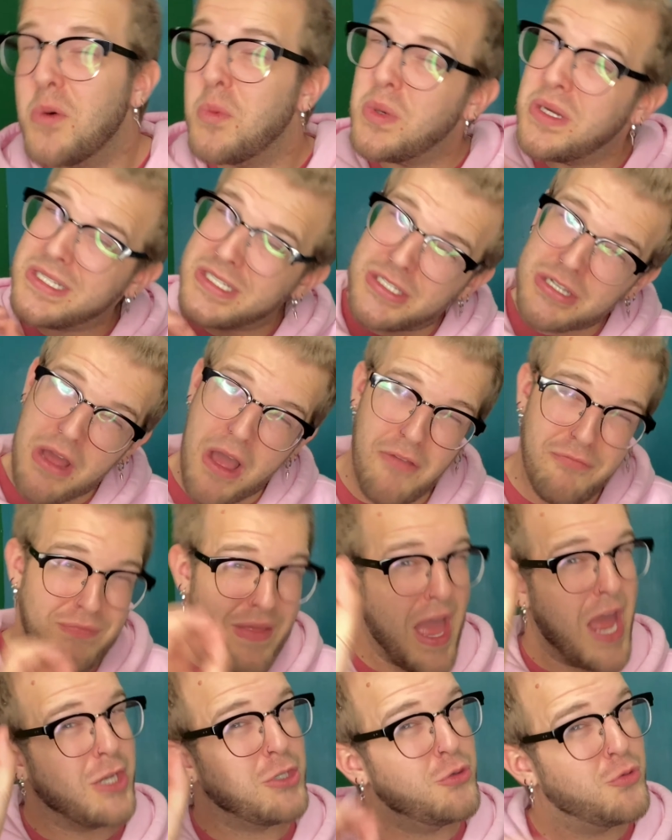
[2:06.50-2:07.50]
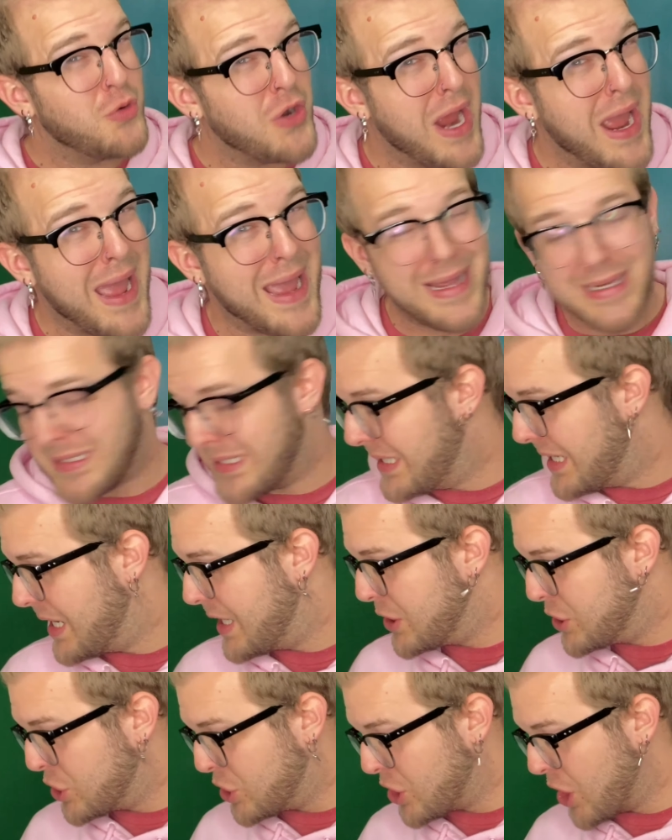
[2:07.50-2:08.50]
was not that great.
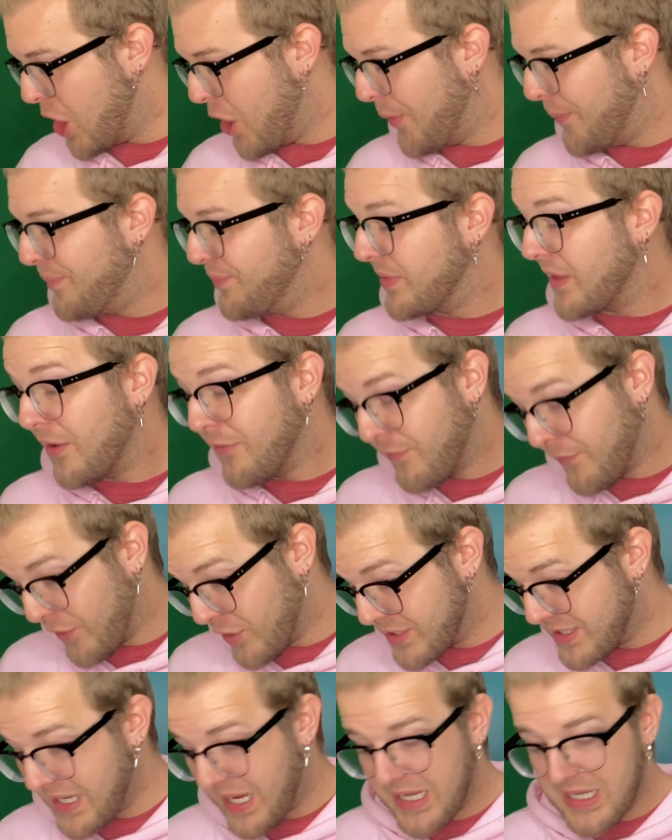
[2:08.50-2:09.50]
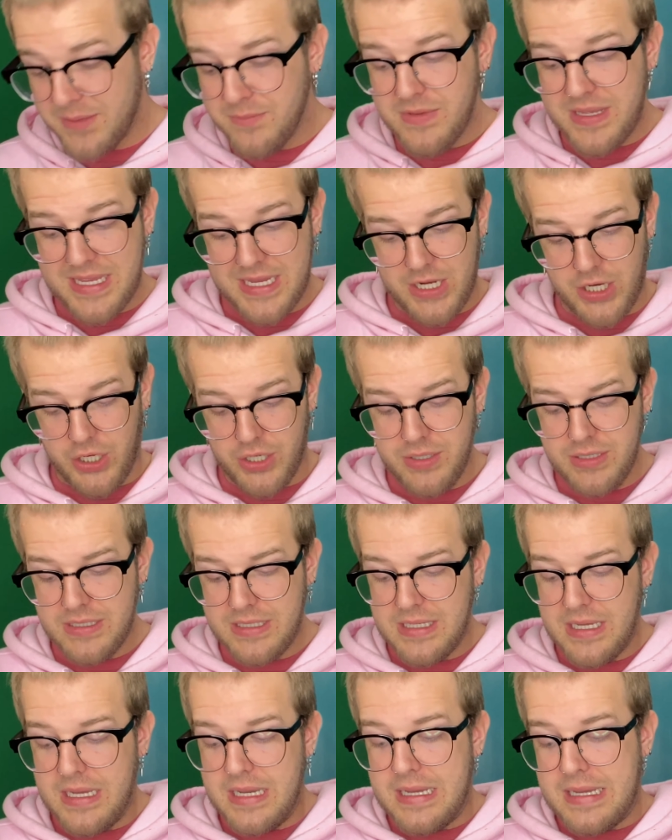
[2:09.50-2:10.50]
So, first item here
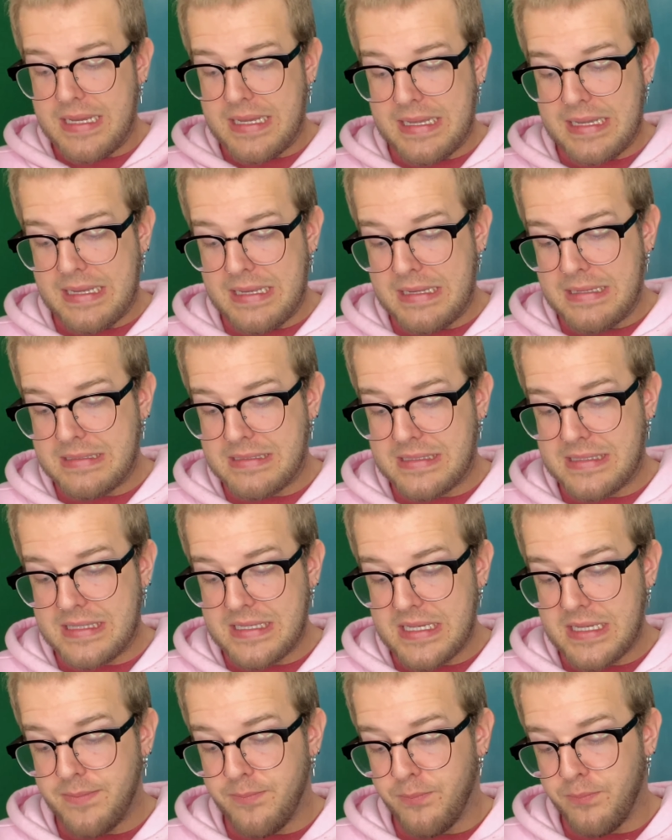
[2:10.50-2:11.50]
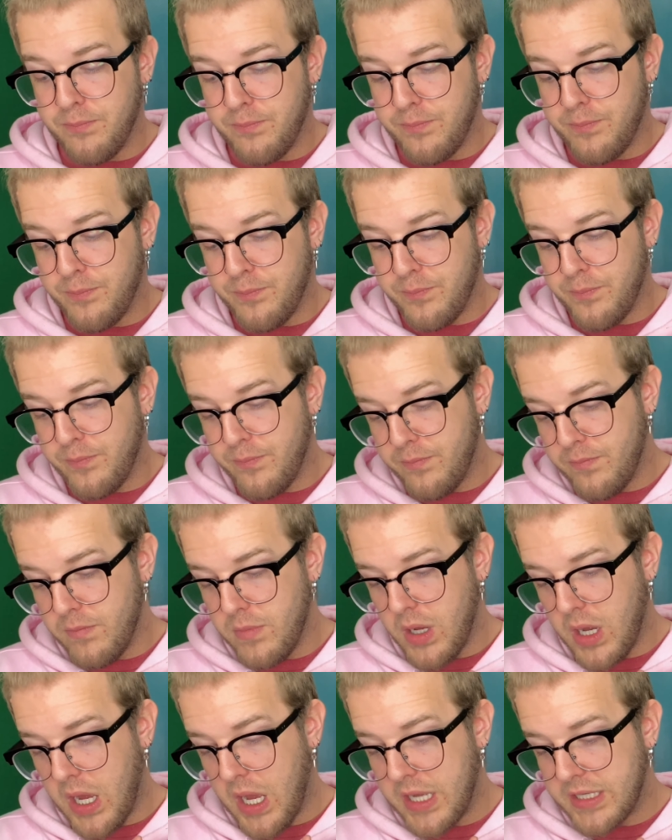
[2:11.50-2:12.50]
is the
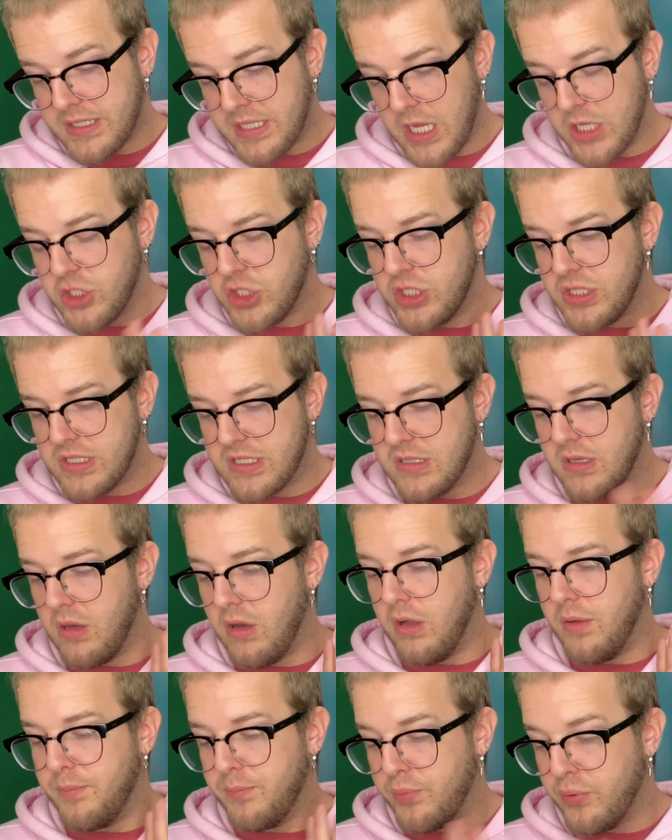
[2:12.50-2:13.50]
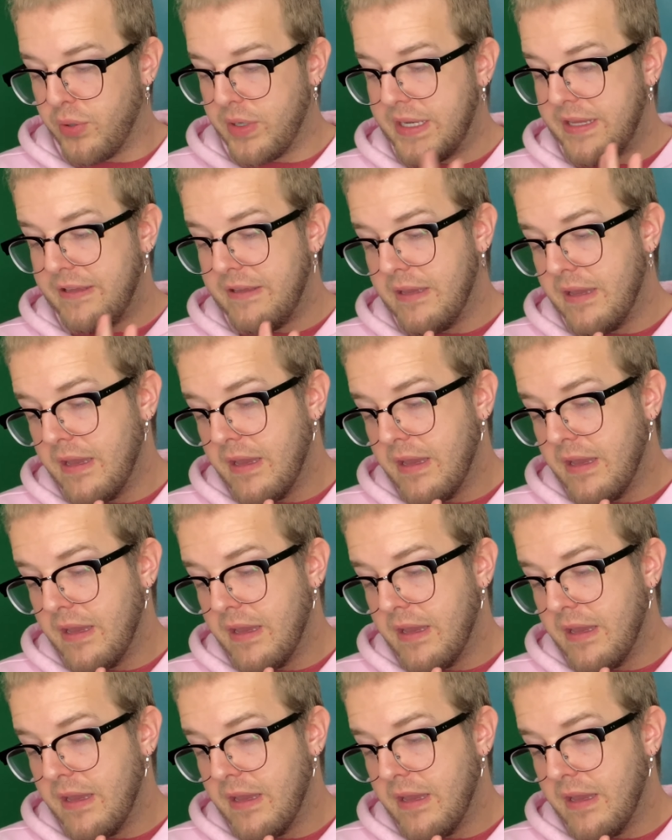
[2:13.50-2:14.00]
Touch and Sol Pretty